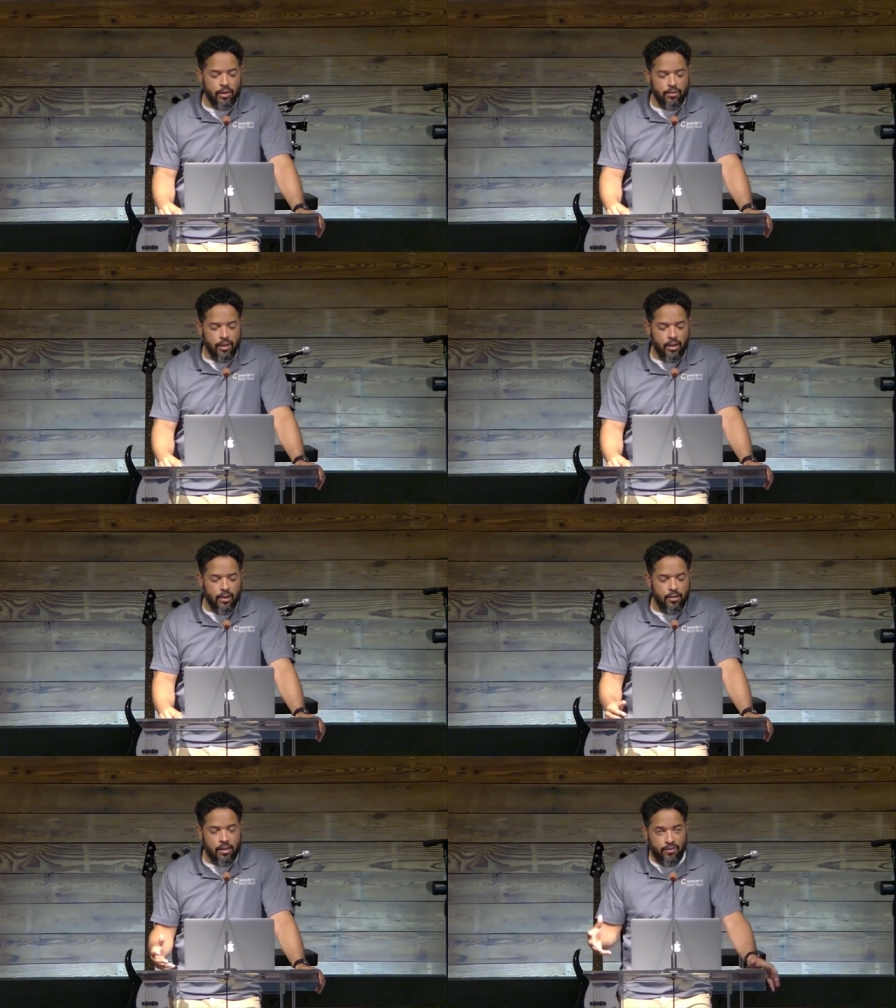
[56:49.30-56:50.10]
Uh,
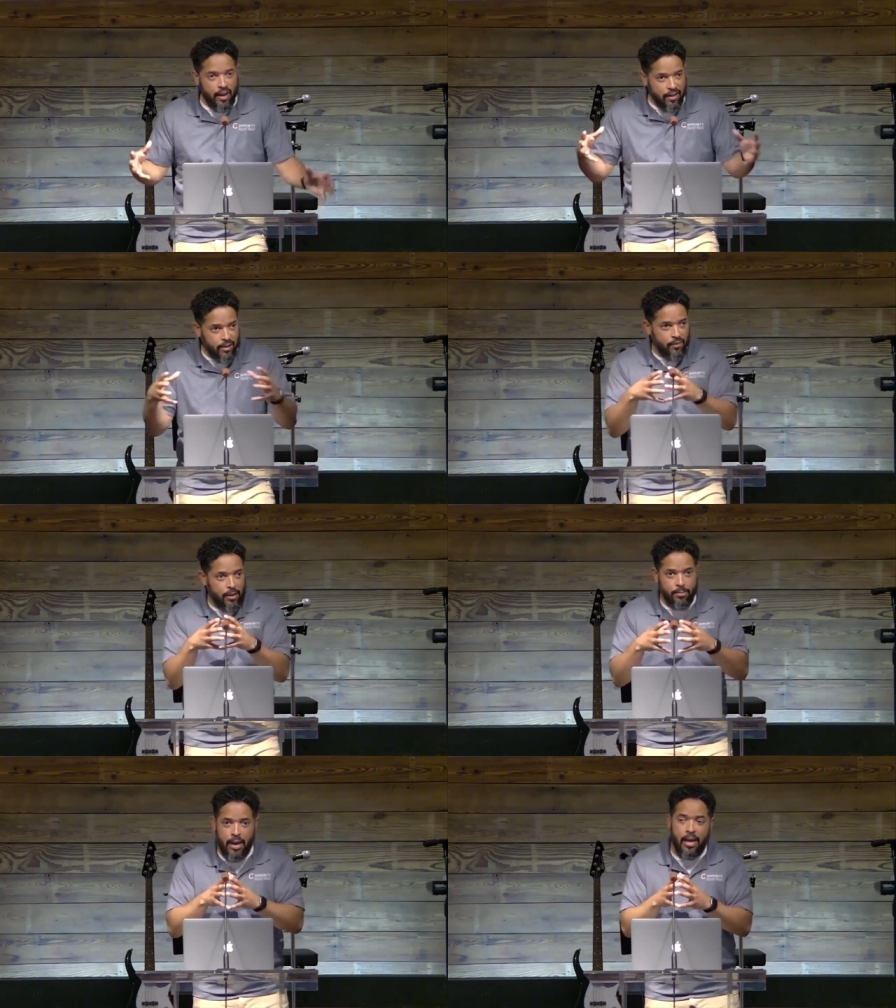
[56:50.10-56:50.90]
if I if
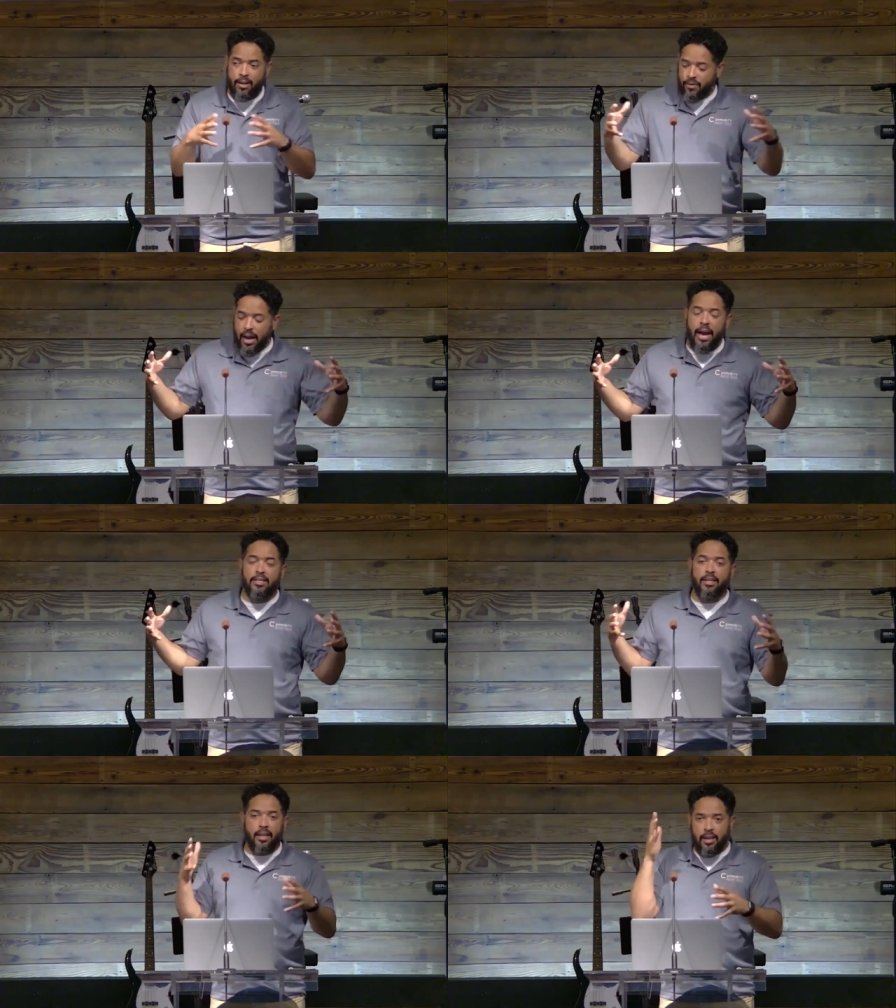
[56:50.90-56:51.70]
I'm not if I
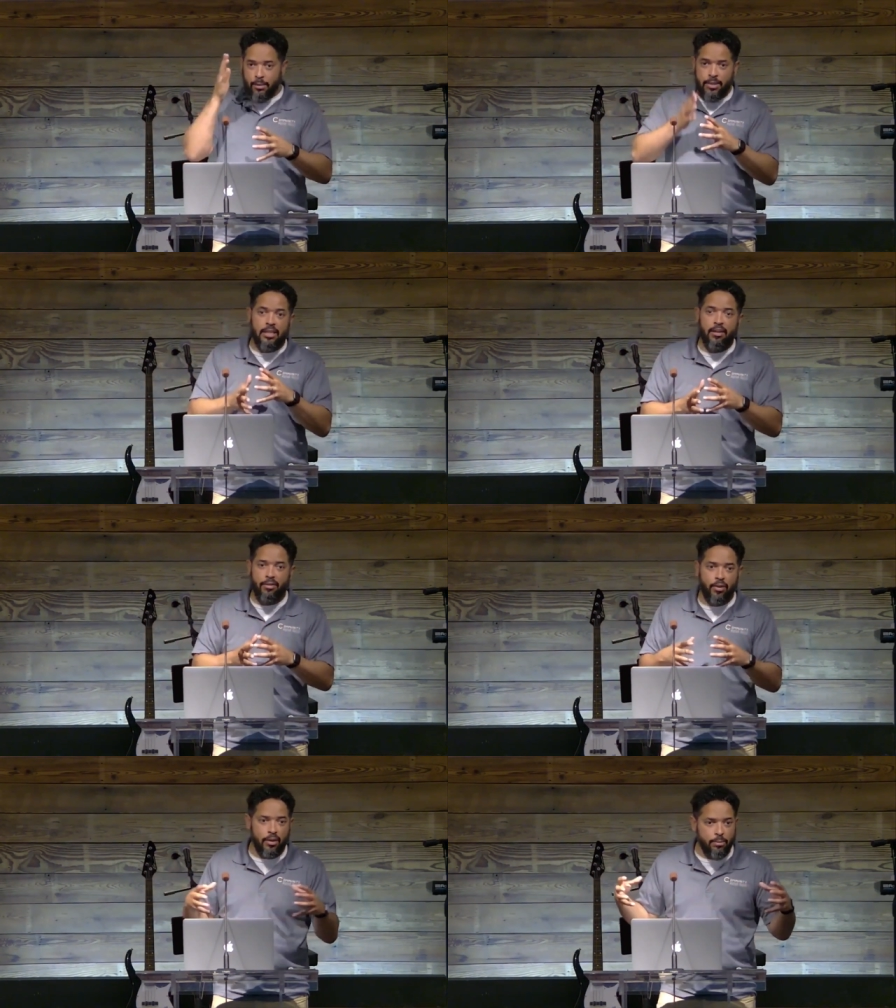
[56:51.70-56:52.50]
isolate, I'm
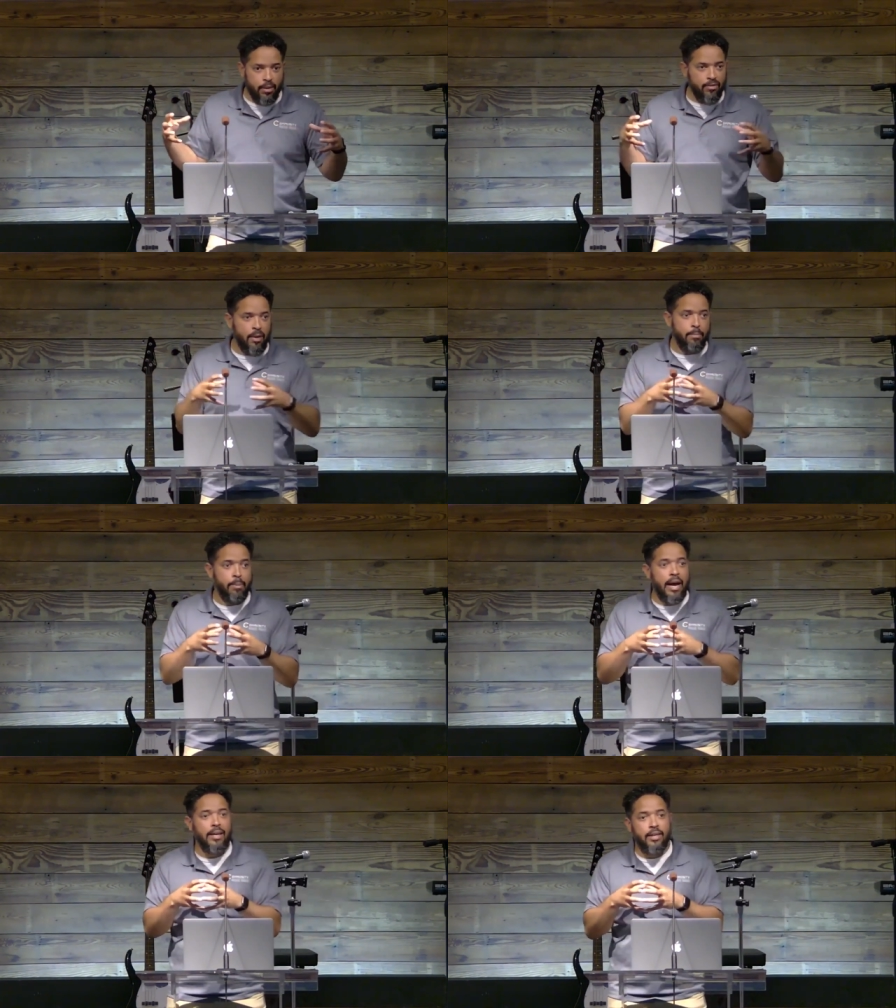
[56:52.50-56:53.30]
severing, but if I'm
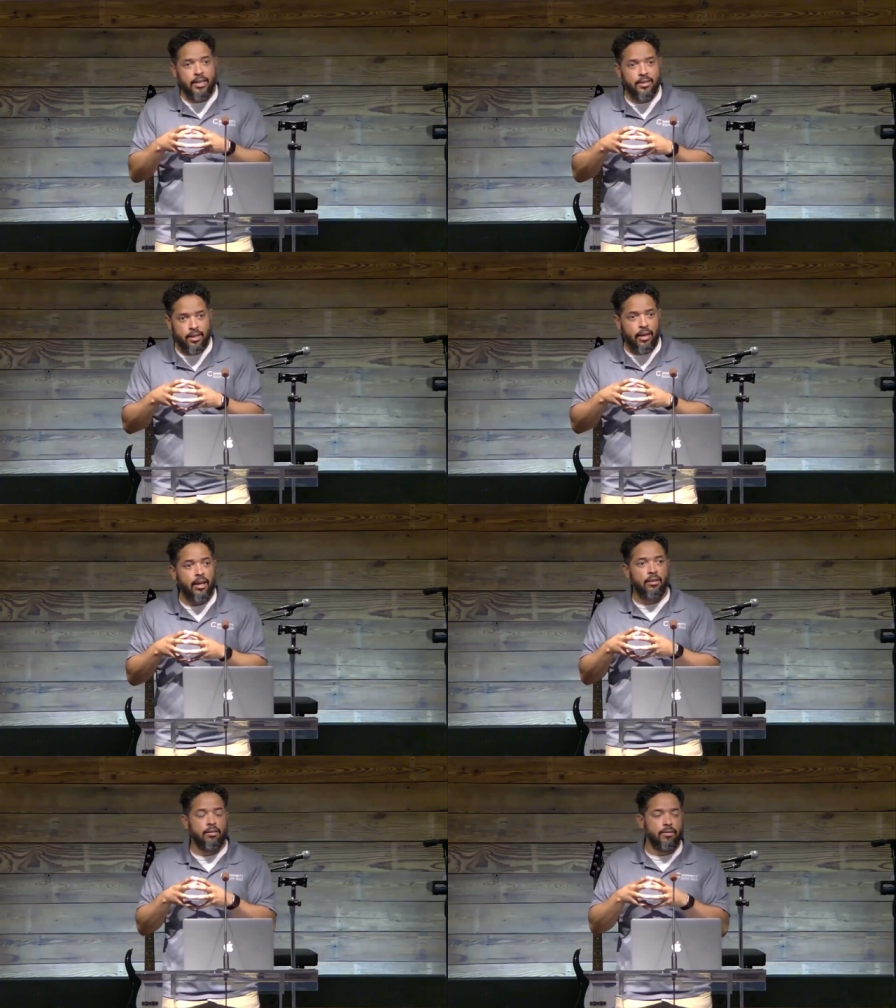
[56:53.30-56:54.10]
binding
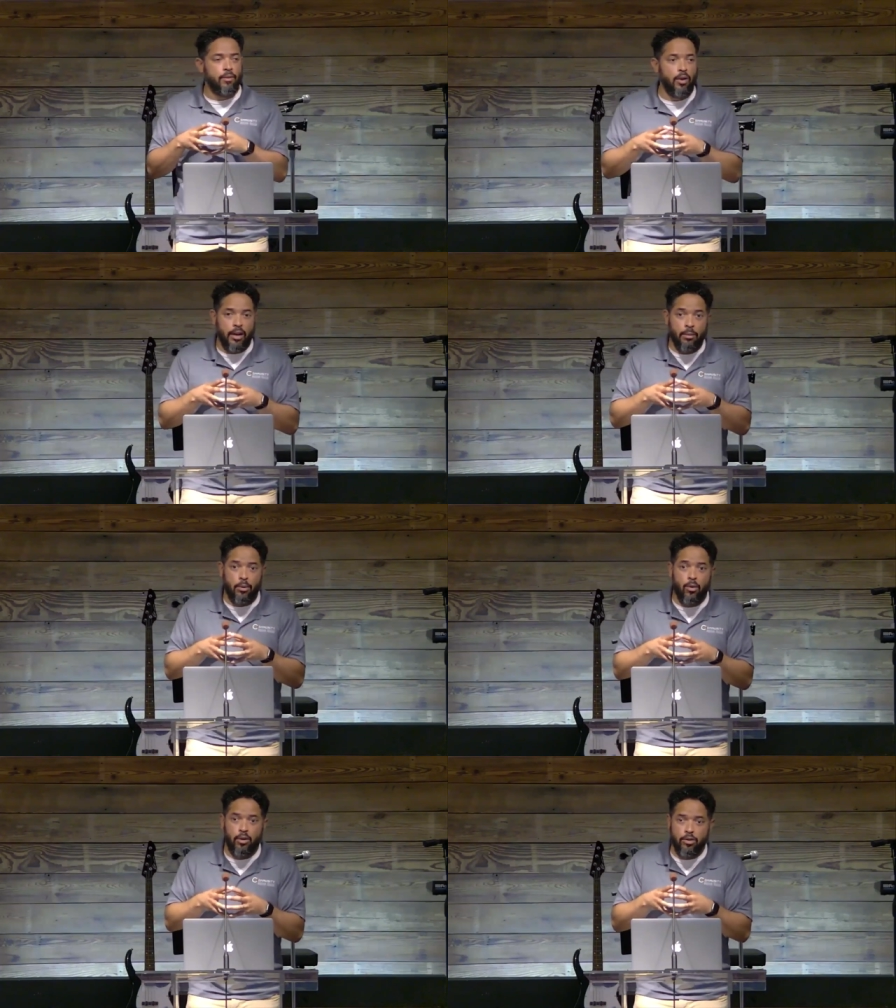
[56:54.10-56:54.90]
together, right, I'm
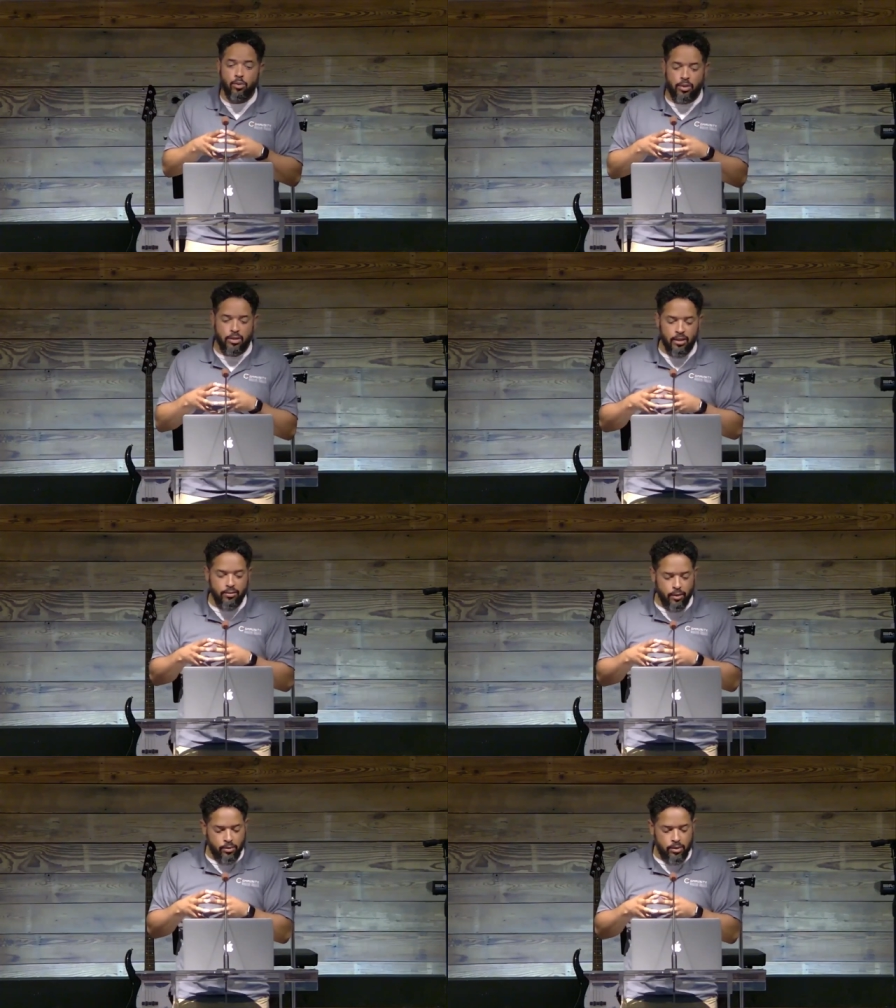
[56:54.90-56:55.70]
going to receive
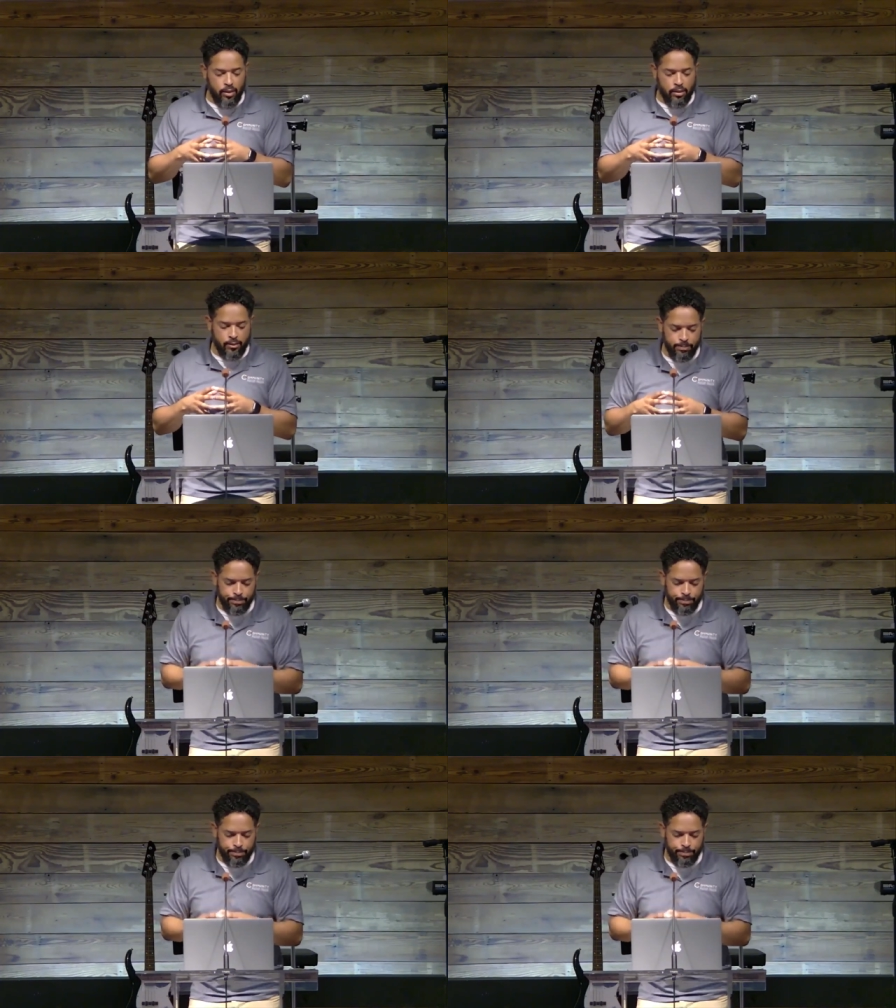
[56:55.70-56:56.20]
those things.